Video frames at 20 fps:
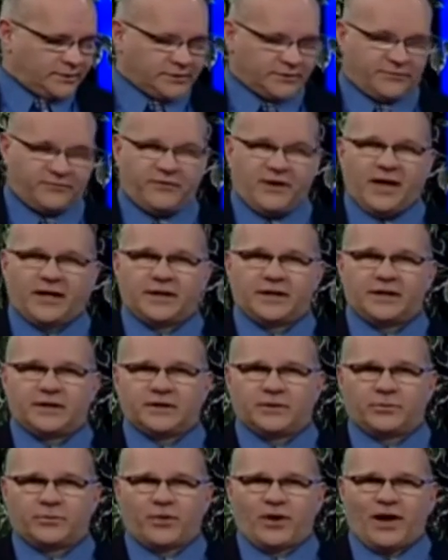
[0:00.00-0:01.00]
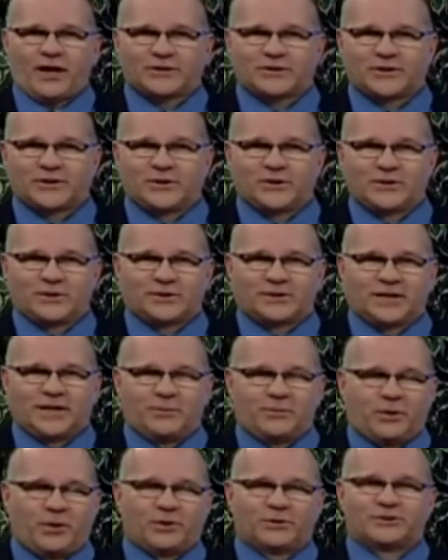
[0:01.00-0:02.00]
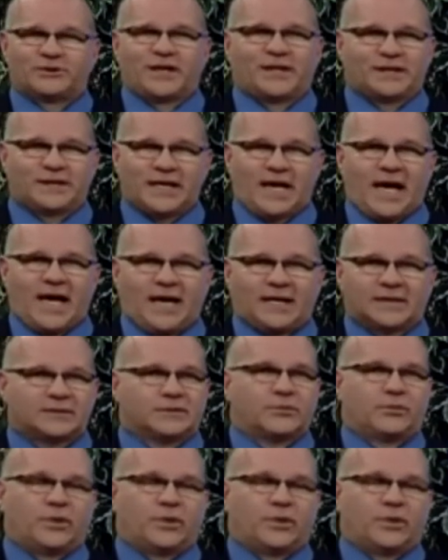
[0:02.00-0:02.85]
defendant and the prosecutor both said yes,